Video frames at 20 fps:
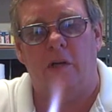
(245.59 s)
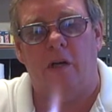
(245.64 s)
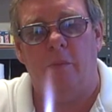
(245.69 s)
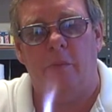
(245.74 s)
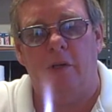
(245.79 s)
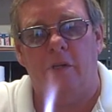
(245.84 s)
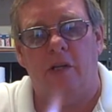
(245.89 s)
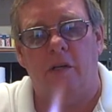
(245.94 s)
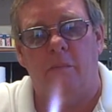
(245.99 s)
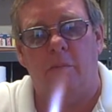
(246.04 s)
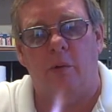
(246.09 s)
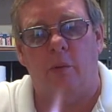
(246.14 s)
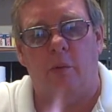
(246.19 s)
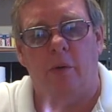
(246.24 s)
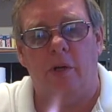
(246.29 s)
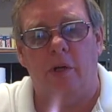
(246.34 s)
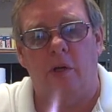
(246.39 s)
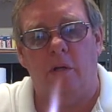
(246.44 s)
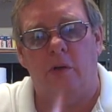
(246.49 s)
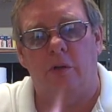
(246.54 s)
I'll make a
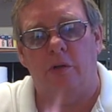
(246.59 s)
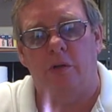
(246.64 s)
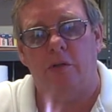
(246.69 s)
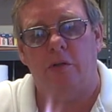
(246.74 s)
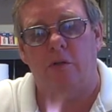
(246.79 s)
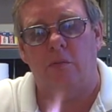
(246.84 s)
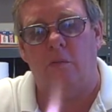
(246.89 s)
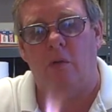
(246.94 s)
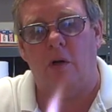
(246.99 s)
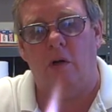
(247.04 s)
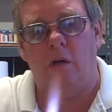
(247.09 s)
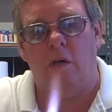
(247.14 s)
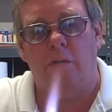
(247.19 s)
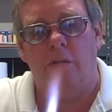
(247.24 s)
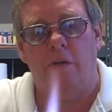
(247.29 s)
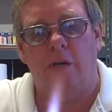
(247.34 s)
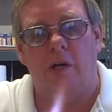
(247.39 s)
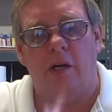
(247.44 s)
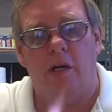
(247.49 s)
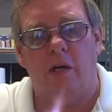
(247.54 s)
Maria on this rod,
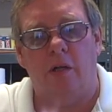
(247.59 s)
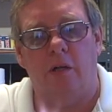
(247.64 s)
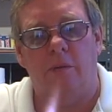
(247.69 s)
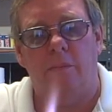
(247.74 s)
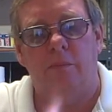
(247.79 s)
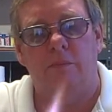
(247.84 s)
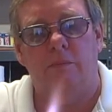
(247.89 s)
and then I'll